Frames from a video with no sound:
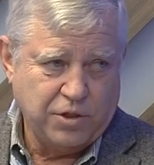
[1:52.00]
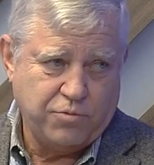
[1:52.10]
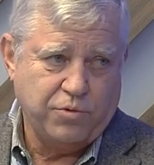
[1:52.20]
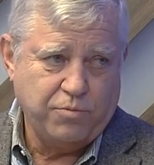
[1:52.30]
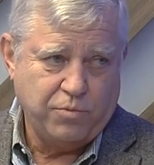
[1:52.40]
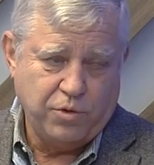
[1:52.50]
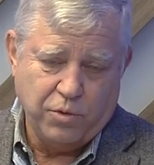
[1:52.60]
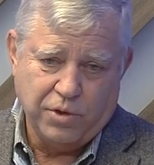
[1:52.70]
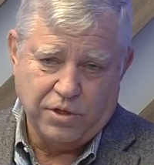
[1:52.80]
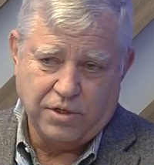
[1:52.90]
just
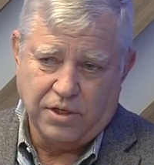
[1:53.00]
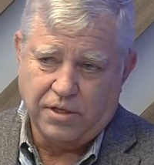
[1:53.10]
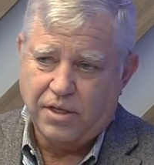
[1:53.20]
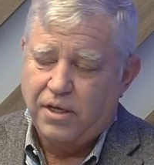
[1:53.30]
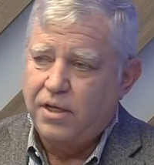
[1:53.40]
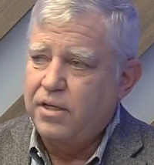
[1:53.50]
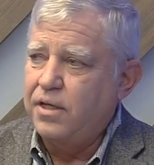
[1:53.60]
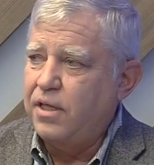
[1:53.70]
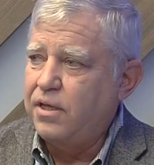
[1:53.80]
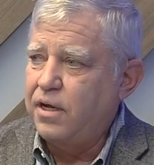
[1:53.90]
doing the teeth.
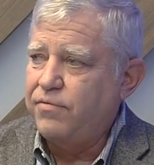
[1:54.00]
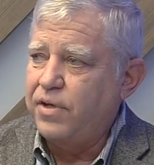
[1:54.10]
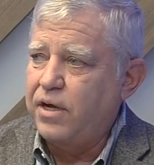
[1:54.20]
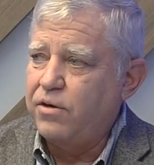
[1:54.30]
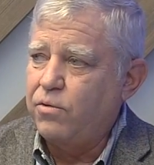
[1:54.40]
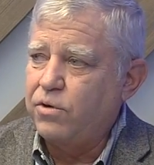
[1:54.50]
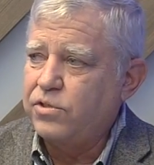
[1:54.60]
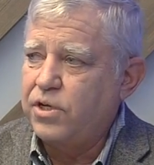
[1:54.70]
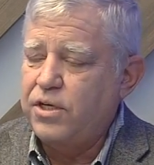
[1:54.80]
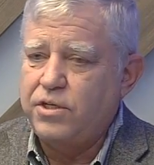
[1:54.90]
And then I found an
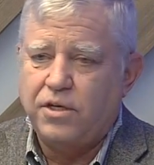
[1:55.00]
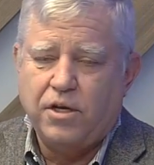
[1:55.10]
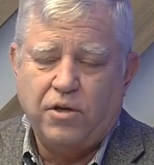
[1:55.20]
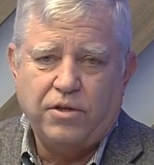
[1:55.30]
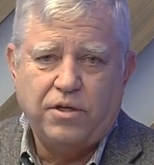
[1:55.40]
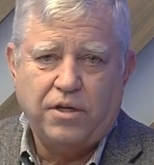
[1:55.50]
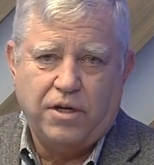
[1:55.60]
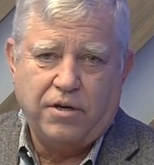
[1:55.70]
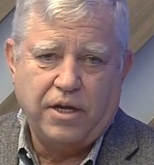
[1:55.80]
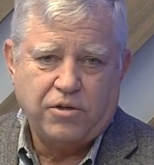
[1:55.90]
organization called the
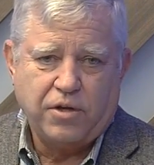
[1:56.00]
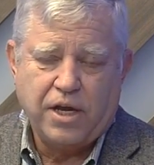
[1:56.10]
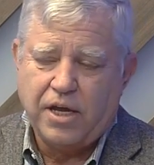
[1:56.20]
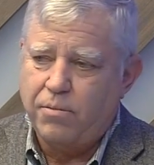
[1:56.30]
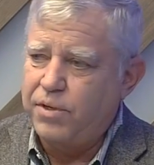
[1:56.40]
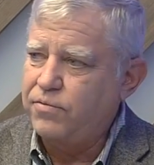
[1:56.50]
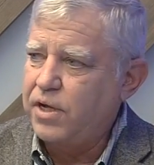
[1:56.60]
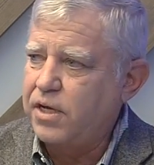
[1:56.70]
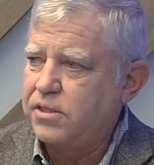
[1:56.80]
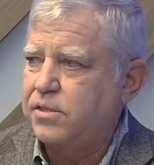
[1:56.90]
International Academy of
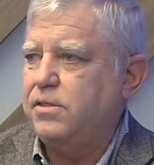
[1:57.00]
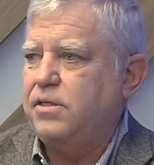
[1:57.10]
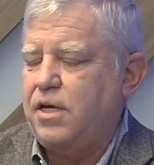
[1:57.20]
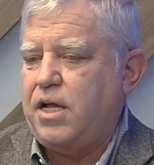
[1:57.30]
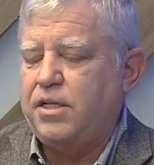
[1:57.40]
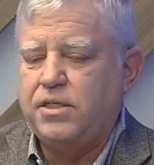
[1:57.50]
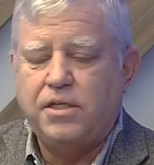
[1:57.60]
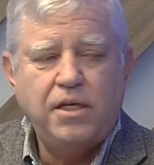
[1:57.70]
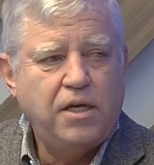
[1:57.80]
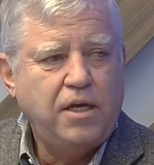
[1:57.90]

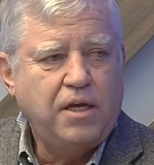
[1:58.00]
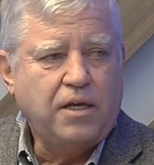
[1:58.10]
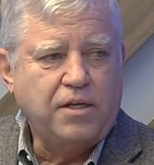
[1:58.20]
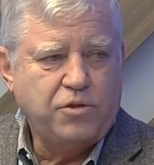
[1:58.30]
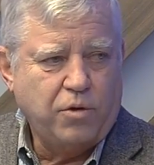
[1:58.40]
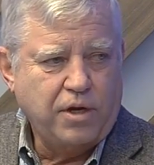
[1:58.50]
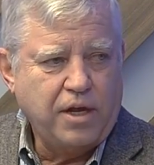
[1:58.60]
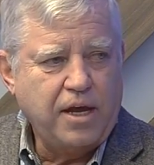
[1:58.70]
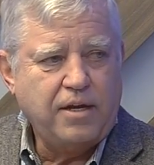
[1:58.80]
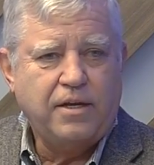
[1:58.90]
Toxicology, and I joined
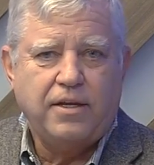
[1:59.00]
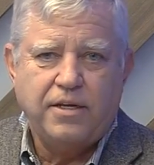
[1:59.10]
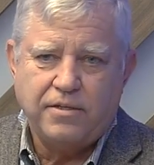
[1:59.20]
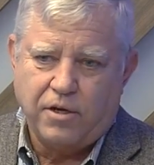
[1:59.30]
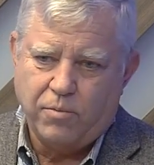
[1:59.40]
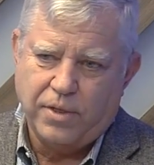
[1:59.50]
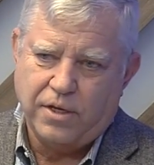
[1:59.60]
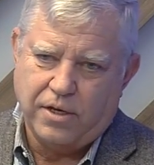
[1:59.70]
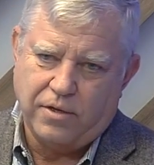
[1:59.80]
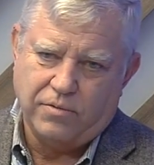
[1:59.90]
that, and they taught me
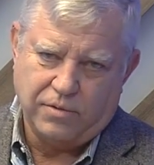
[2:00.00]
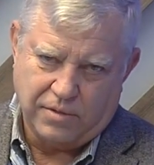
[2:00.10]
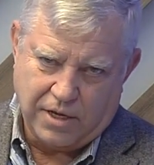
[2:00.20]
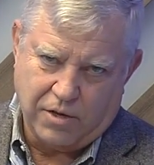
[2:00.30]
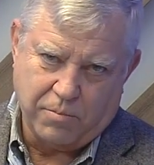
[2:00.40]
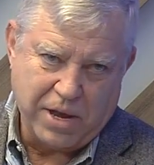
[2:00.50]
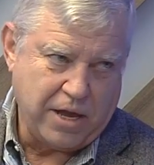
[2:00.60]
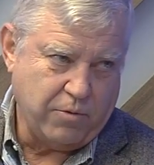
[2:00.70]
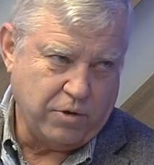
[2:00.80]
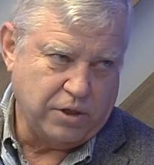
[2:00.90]
how
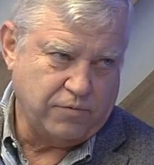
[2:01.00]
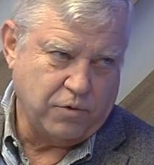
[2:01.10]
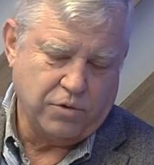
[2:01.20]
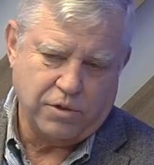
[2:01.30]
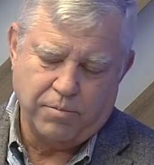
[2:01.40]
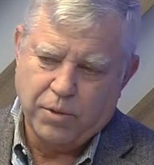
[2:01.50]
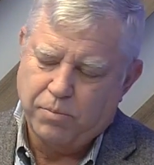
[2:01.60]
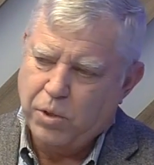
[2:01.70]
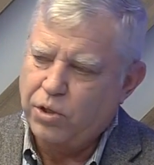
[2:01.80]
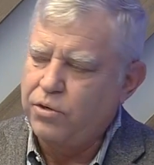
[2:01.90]
bad it was for us. I remember
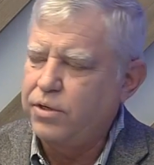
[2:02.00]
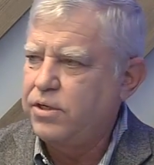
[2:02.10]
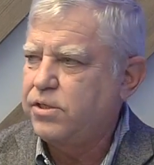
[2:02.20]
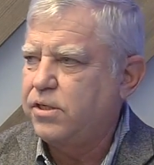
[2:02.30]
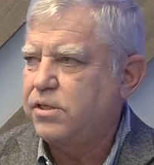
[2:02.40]
mercury is the